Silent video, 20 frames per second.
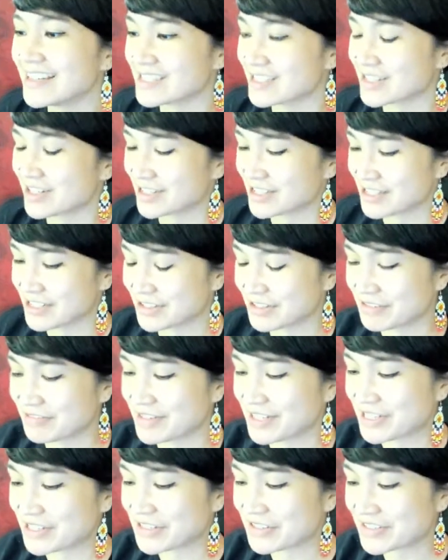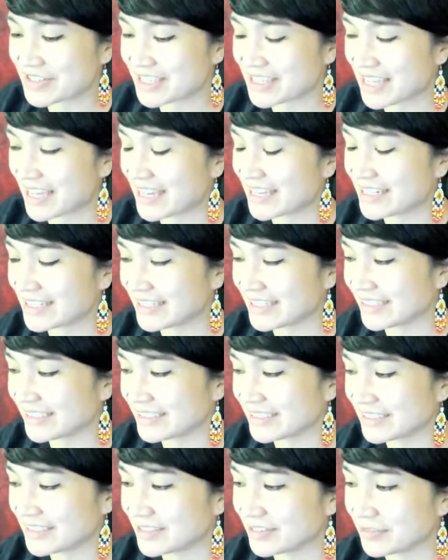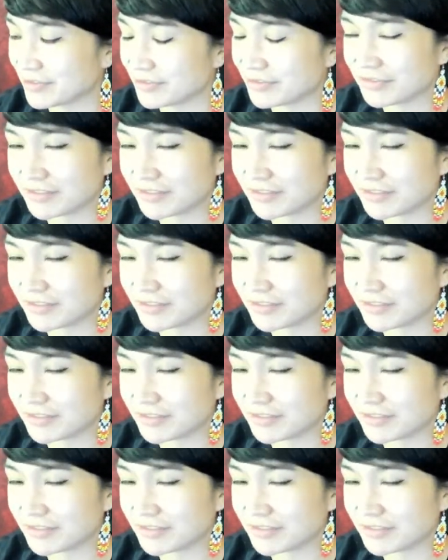started doing videos again in